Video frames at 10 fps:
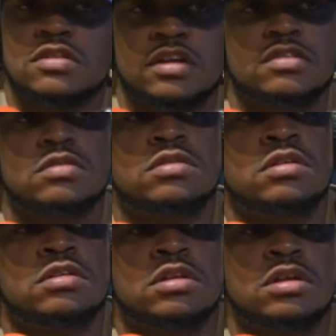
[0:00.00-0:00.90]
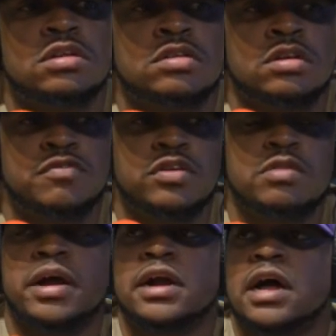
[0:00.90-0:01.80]
That's the
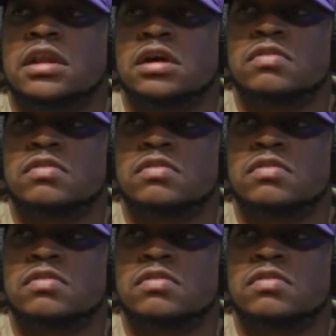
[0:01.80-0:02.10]
feedback I love.